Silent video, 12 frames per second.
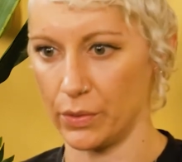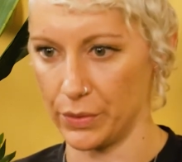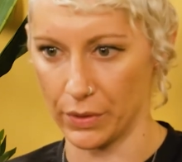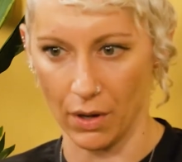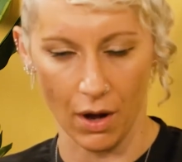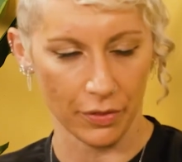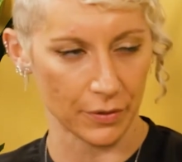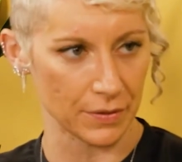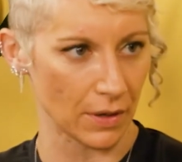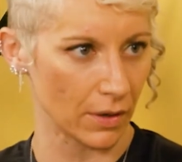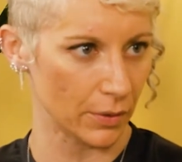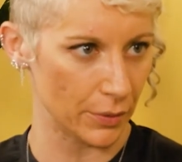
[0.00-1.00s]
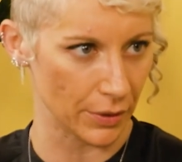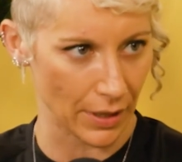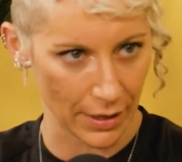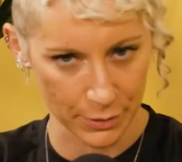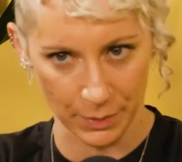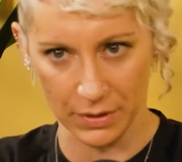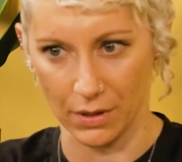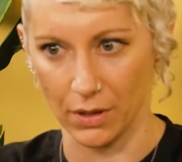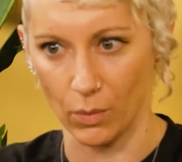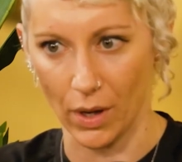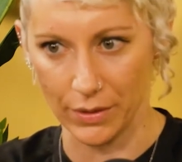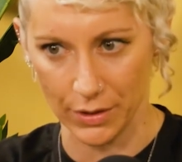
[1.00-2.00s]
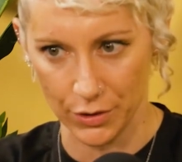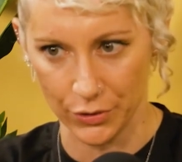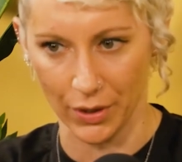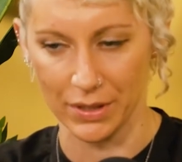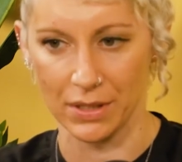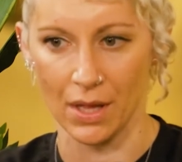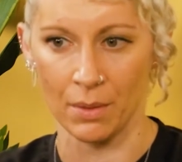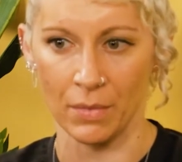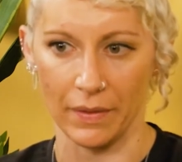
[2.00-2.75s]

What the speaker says: who your authors are, who your experts are, and why you can trust them,